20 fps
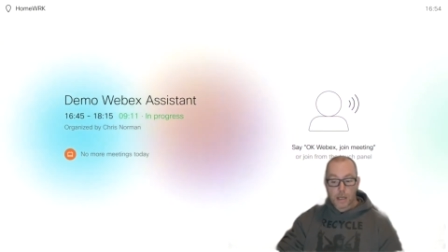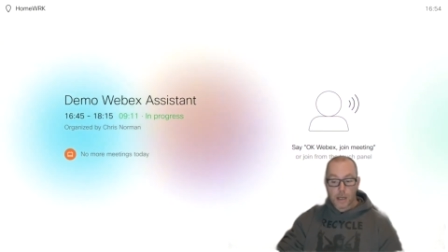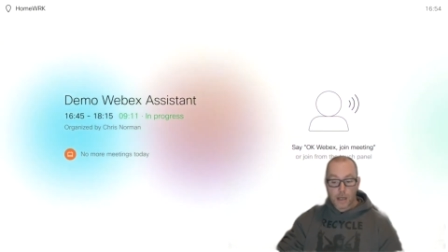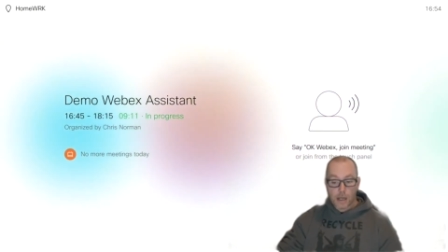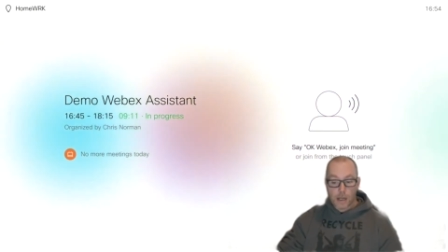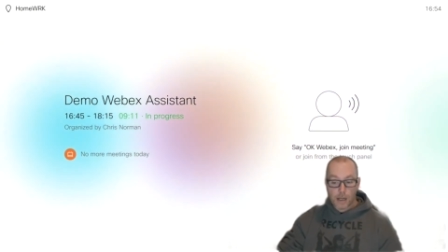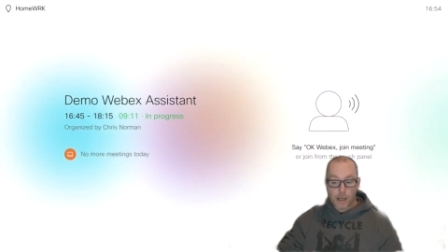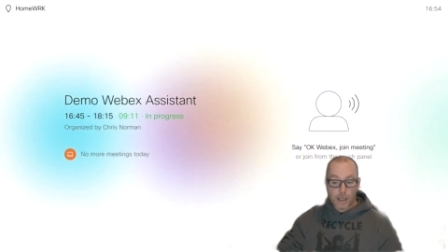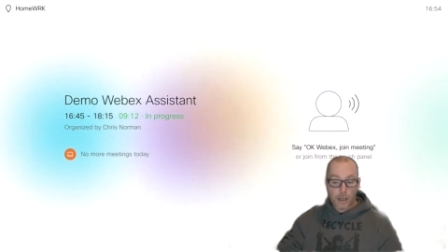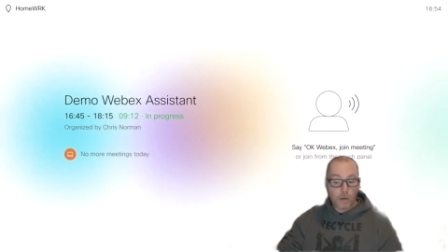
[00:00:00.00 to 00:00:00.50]

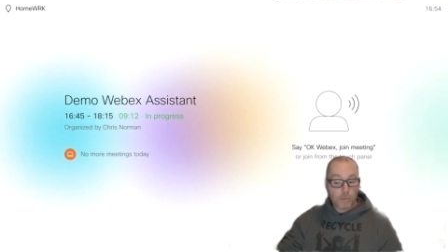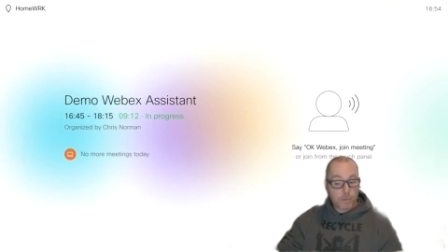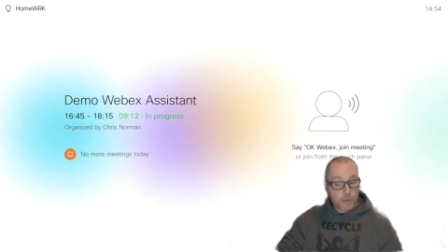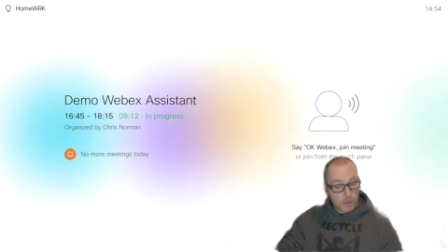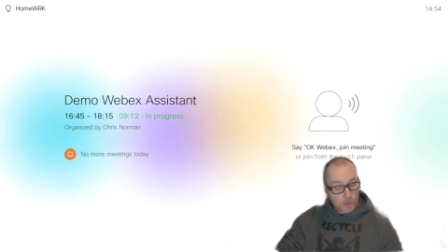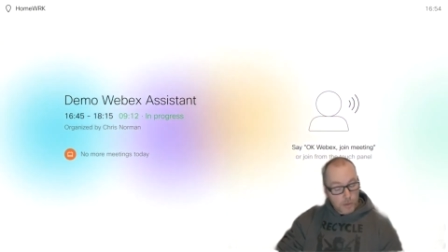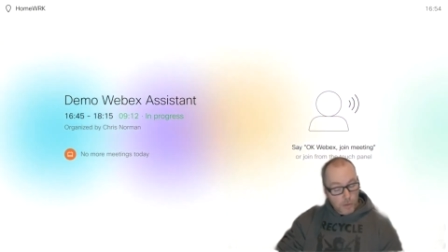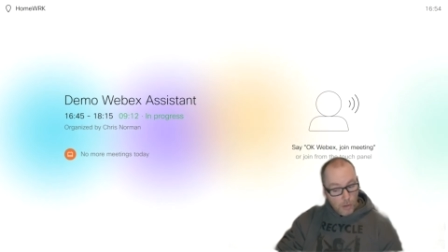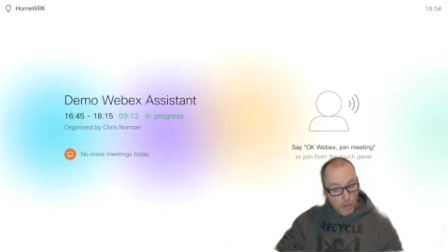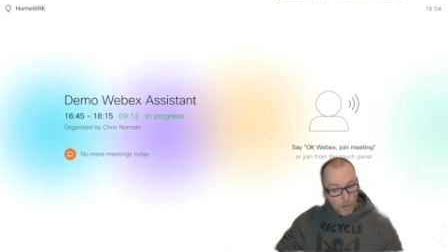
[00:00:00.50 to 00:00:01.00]
help
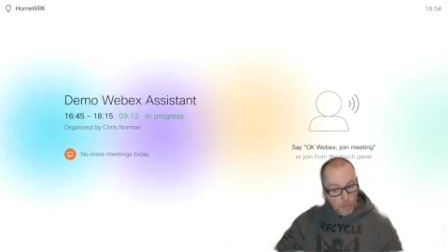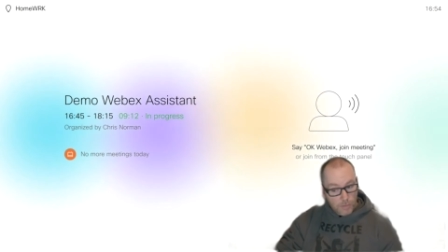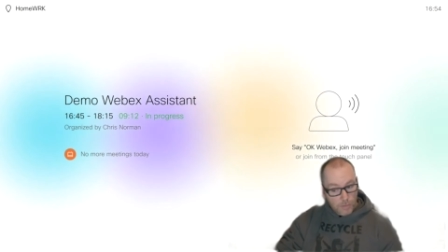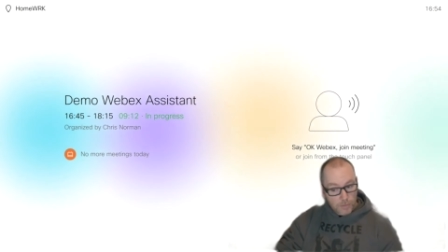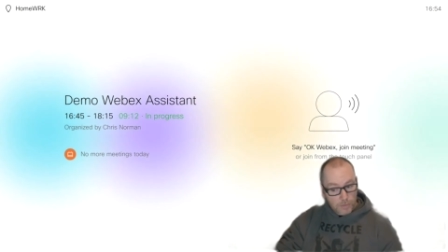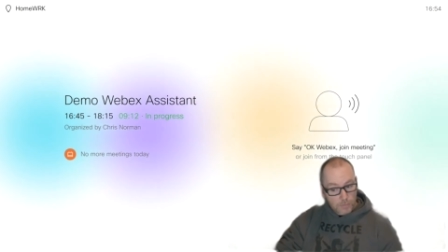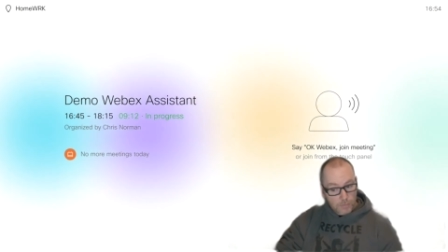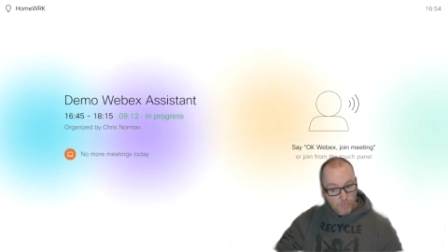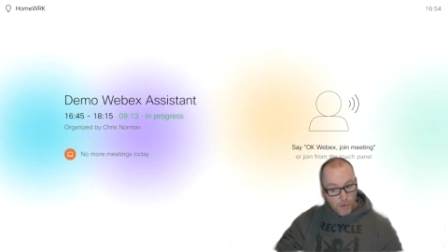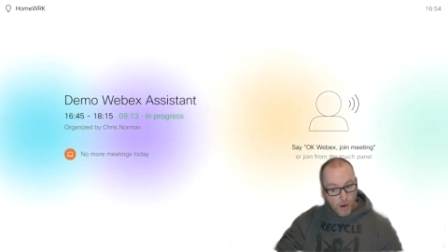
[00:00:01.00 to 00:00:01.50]
control the
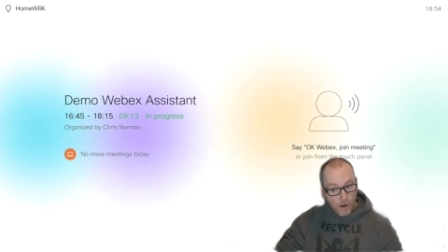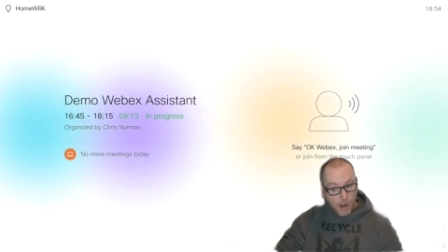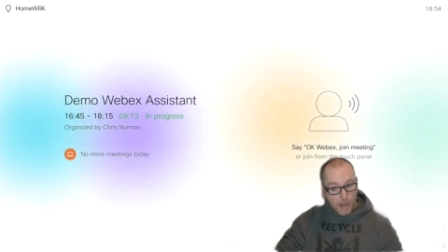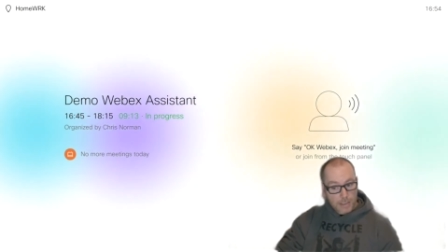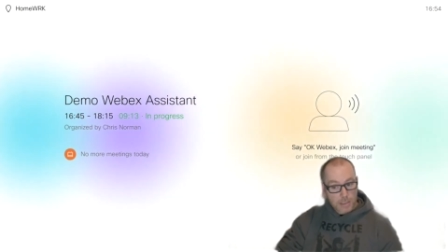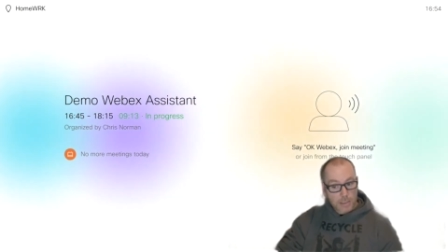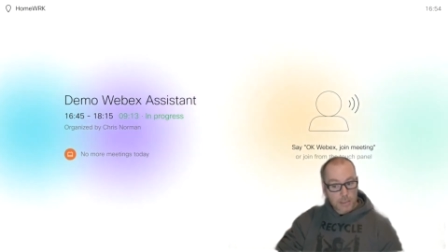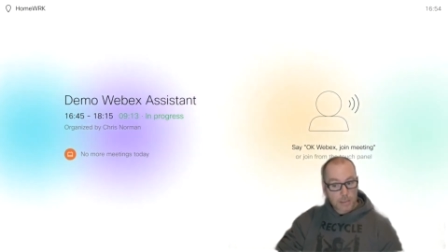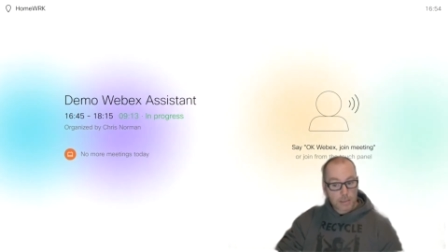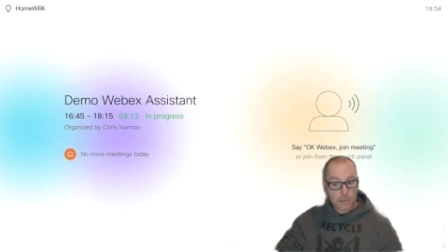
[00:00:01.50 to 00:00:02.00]

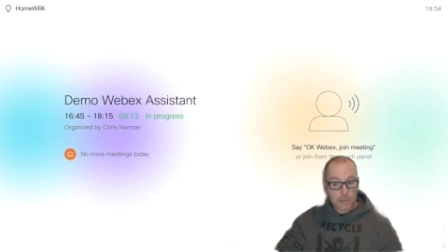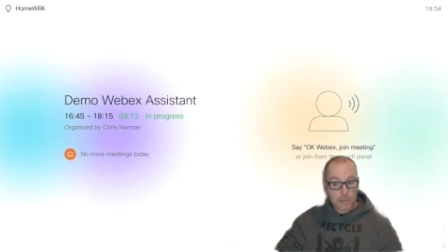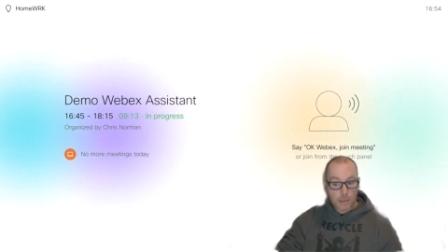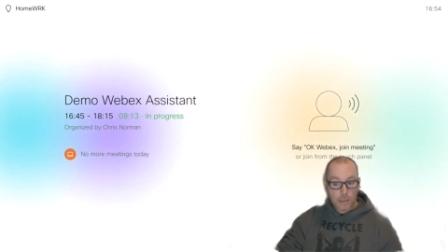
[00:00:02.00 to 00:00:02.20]
device,